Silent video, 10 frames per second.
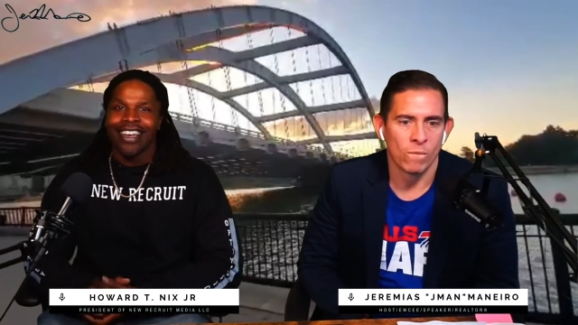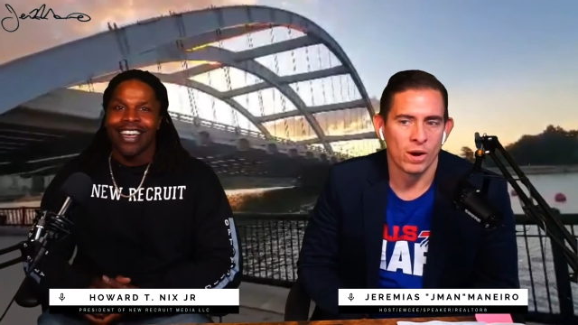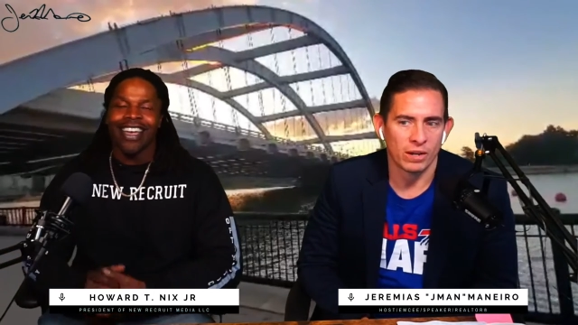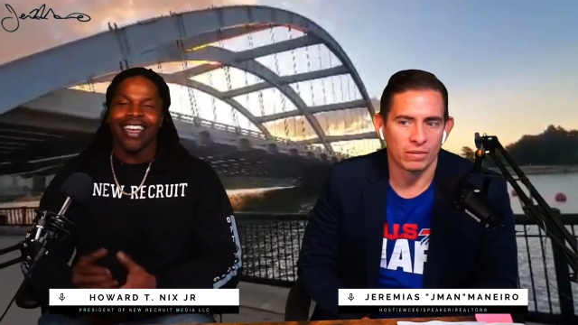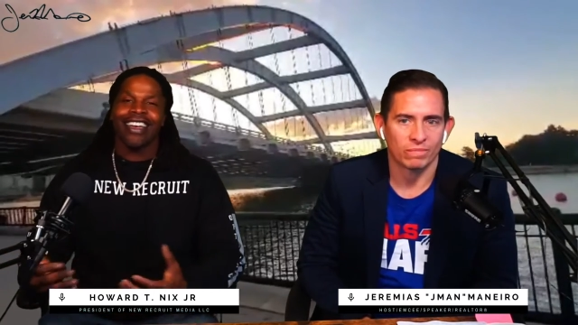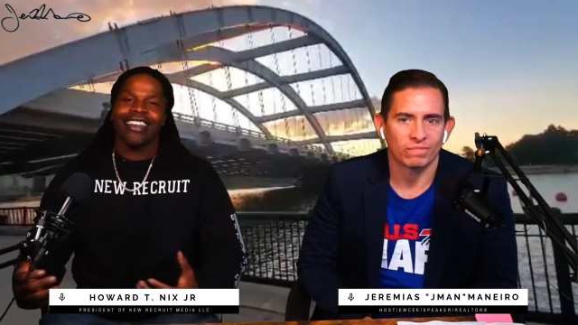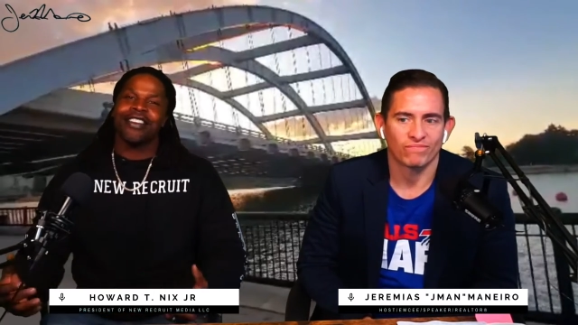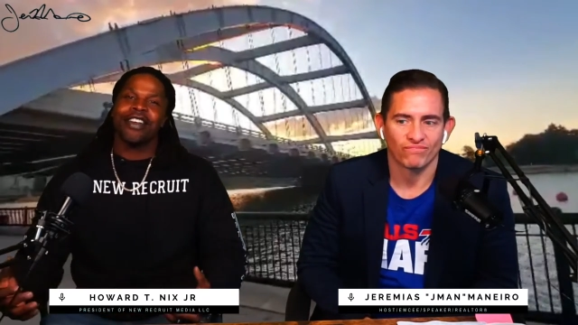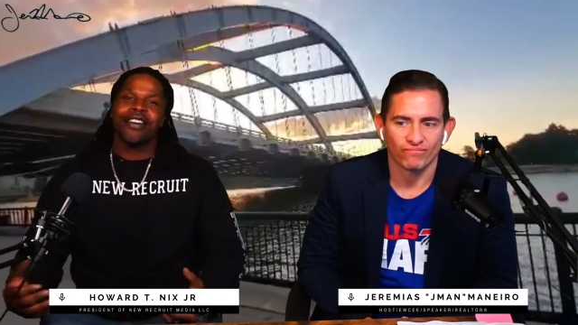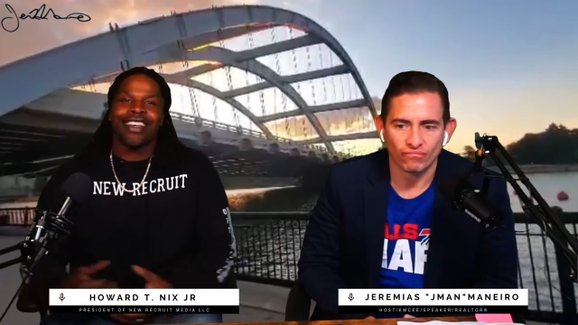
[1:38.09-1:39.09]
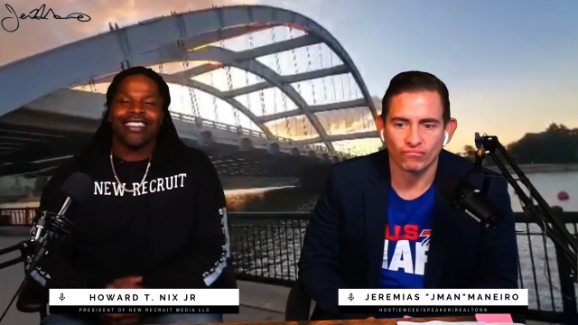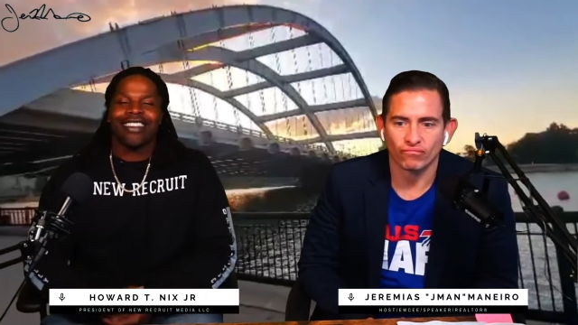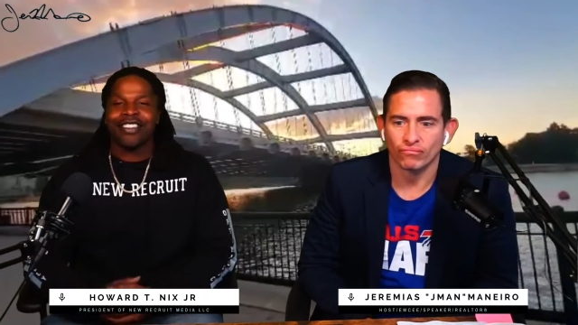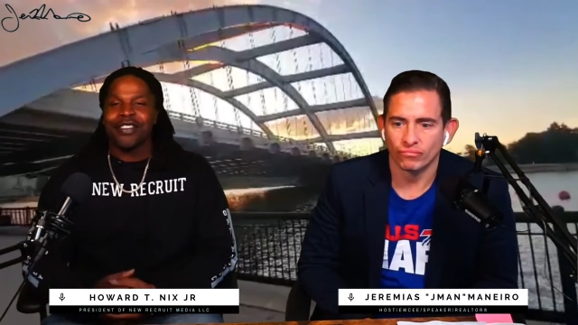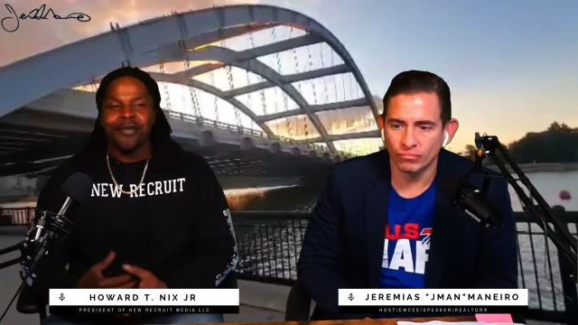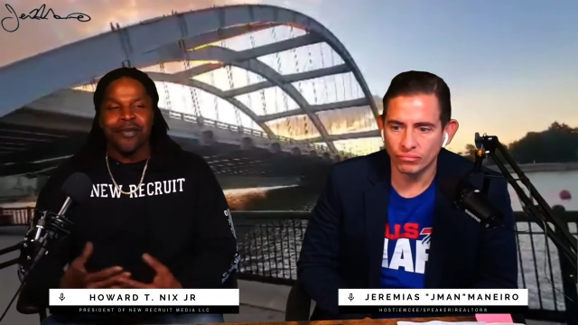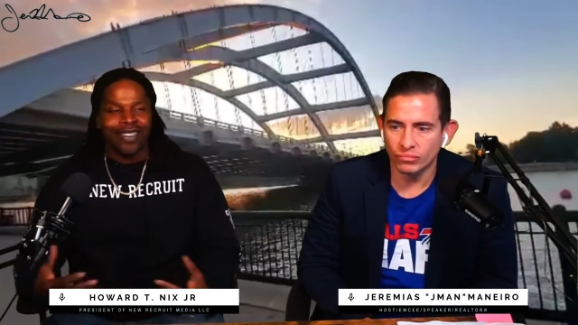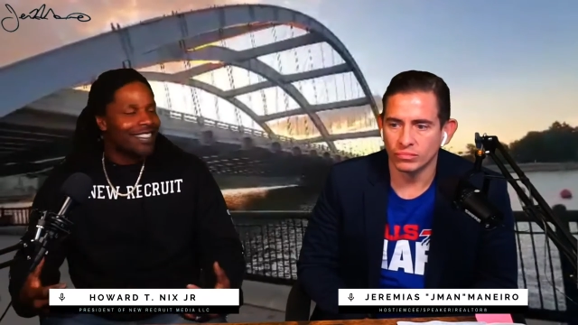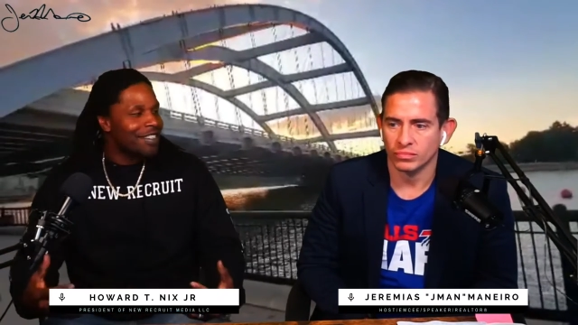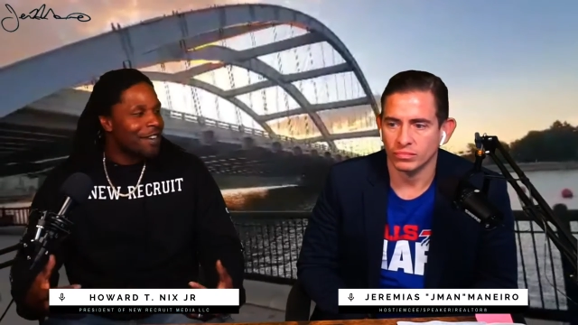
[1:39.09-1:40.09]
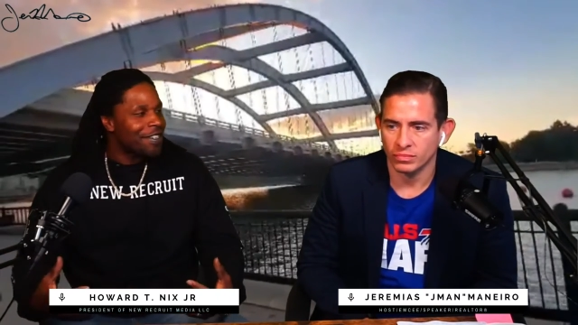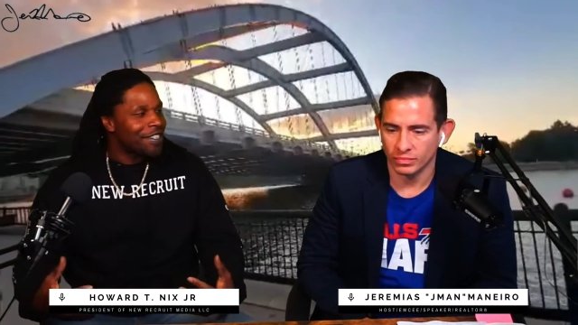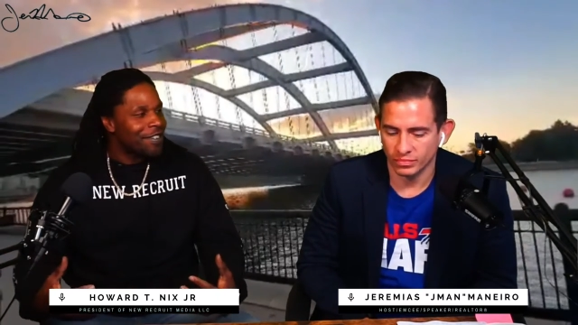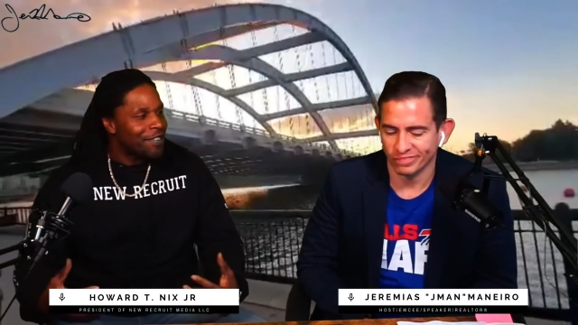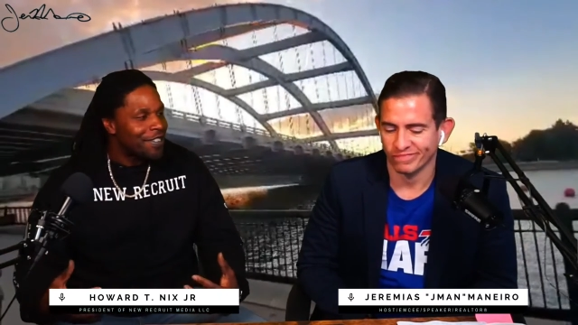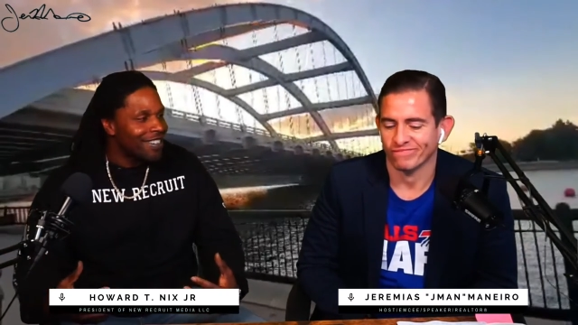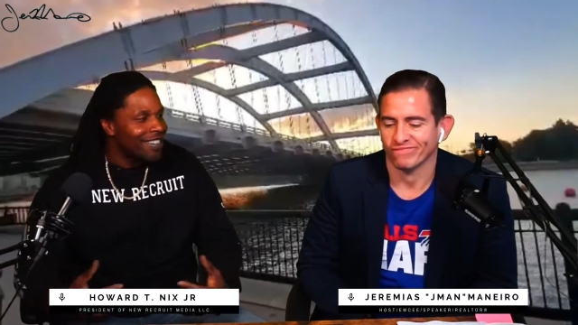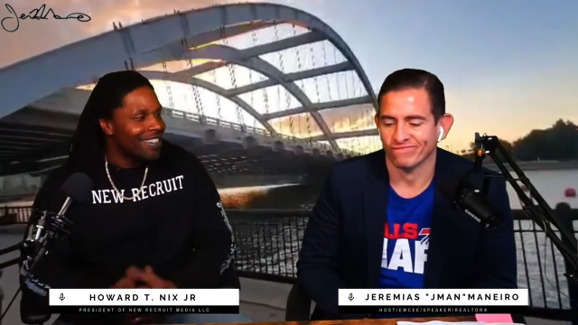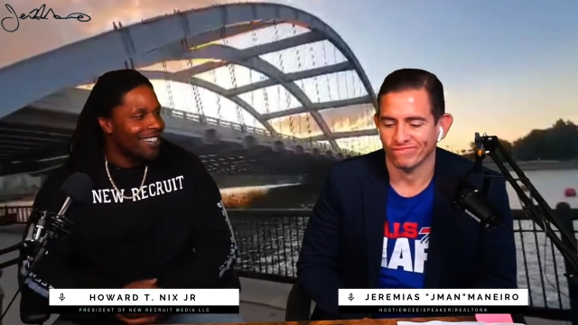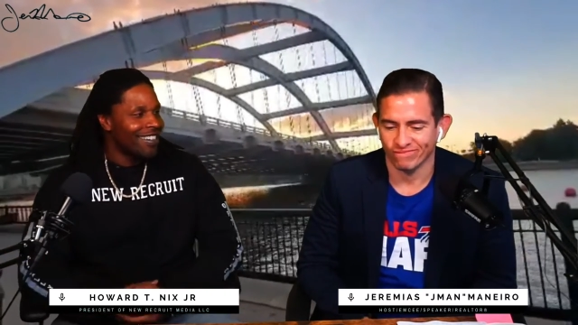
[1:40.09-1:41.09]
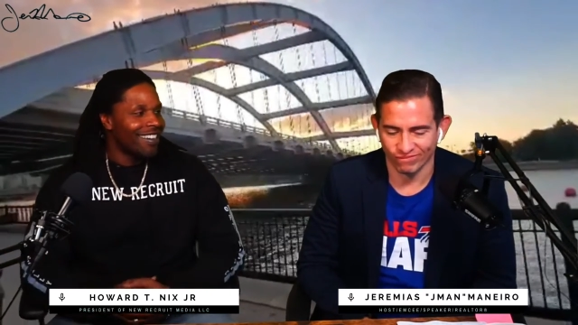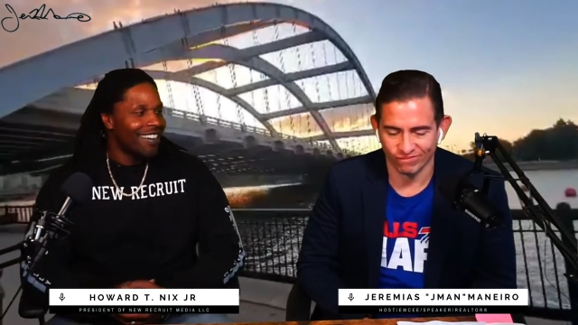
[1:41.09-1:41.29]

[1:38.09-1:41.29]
Speaker 1: Right. And you know, like there's so much that's always going on.